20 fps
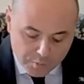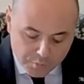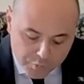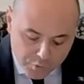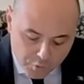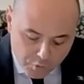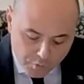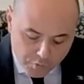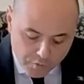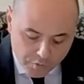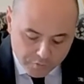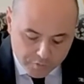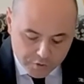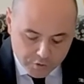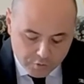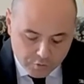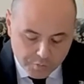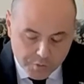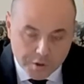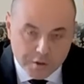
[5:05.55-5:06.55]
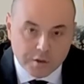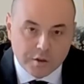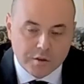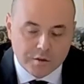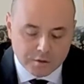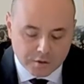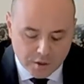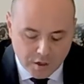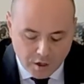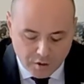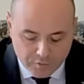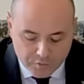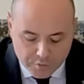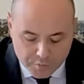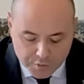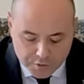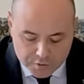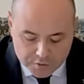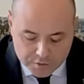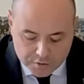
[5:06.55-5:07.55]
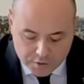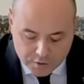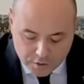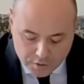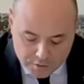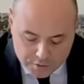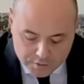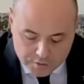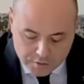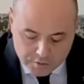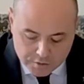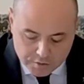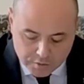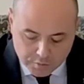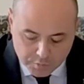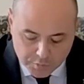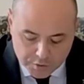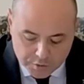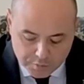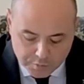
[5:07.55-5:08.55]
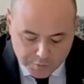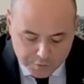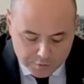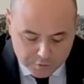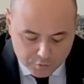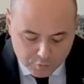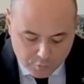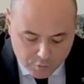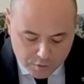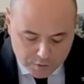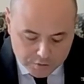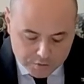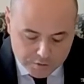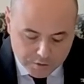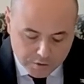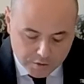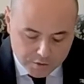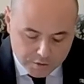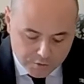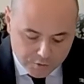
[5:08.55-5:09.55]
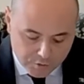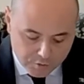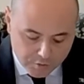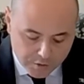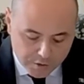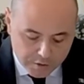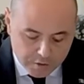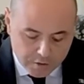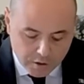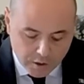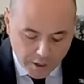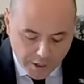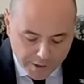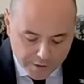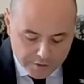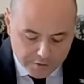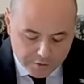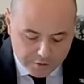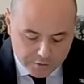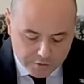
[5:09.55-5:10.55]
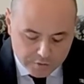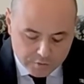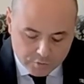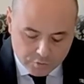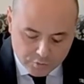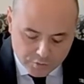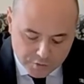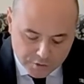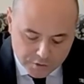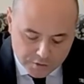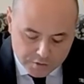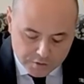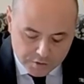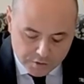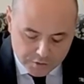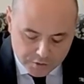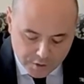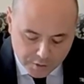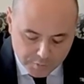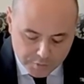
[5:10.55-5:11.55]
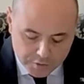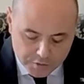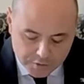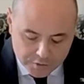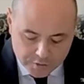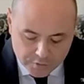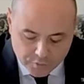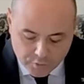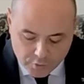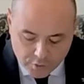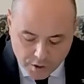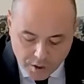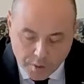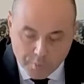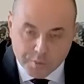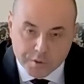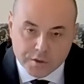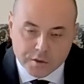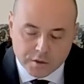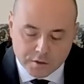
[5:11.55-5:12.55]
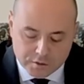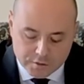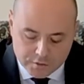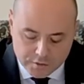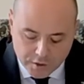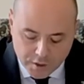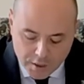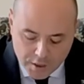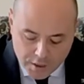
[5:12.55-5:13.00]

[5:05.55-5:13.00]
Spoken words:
proof of the Romanian government's constant commitment towards ensuring access to these indemnities for applicants